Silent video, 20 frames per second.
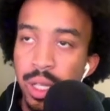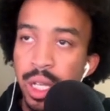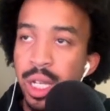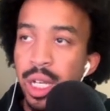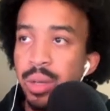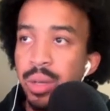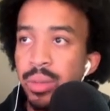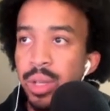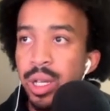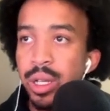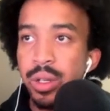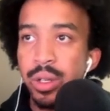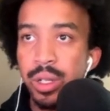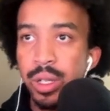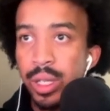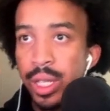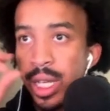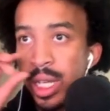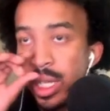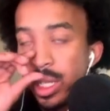I'm not going to
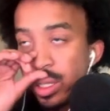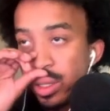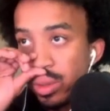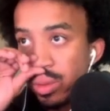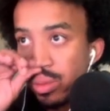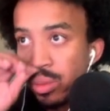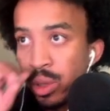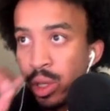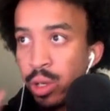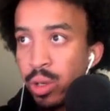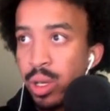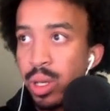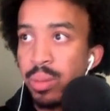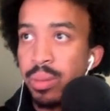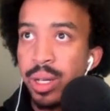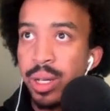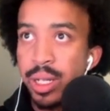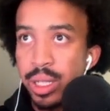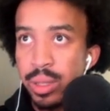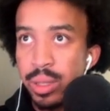like blow up
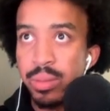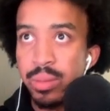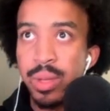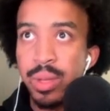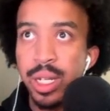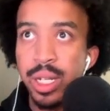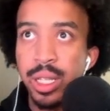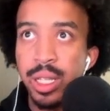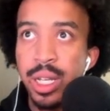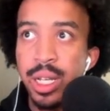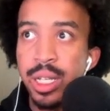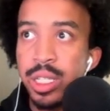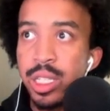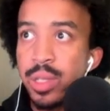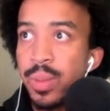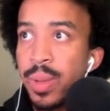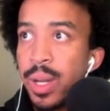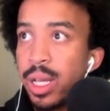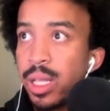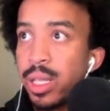my client's
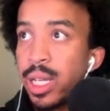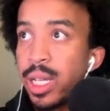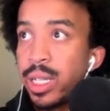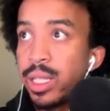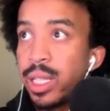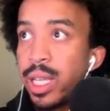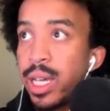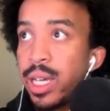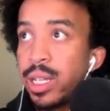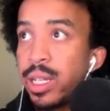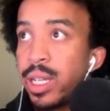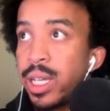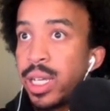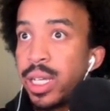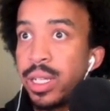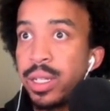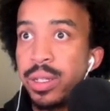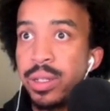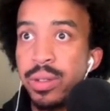spot like that and